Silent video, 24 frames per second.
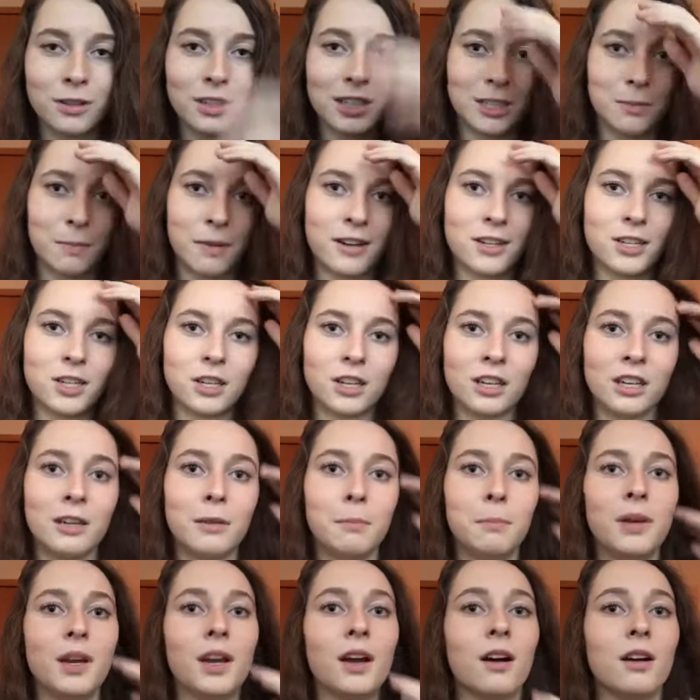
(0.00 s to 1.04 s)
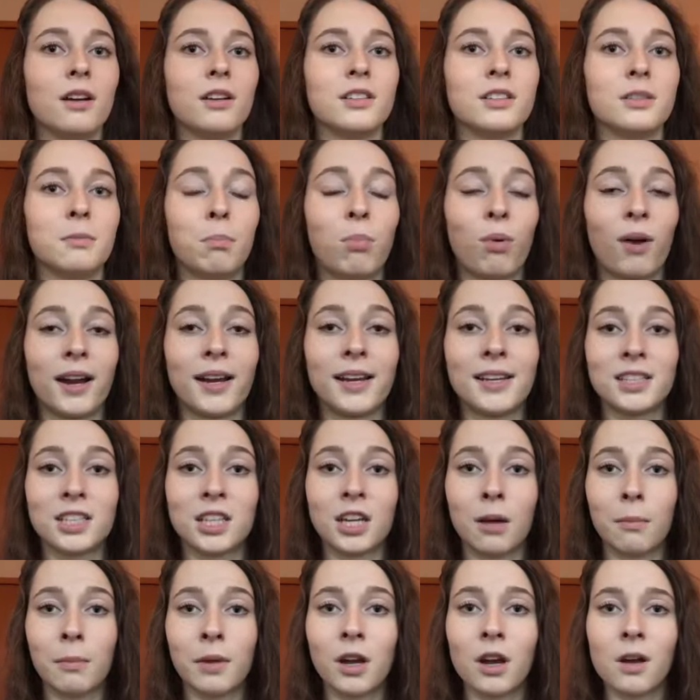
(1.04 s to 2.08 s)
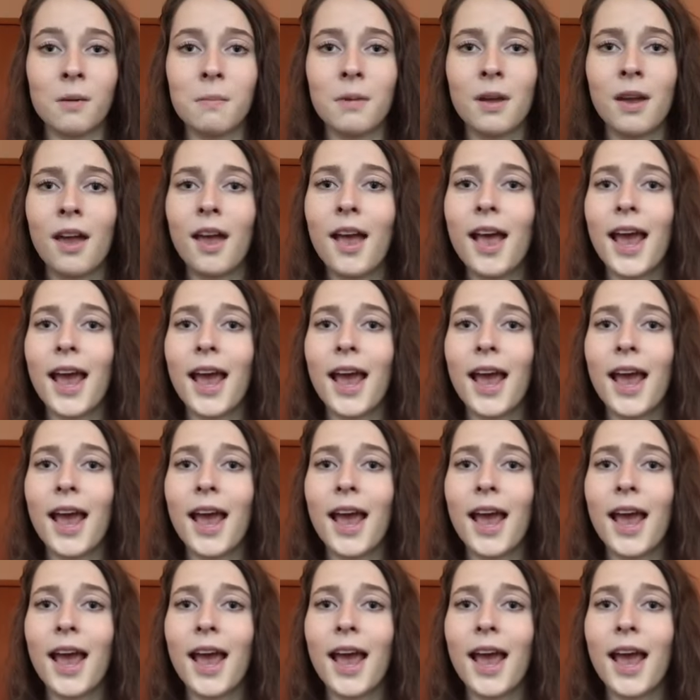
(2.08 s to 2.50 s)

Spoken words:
especially because break is coming up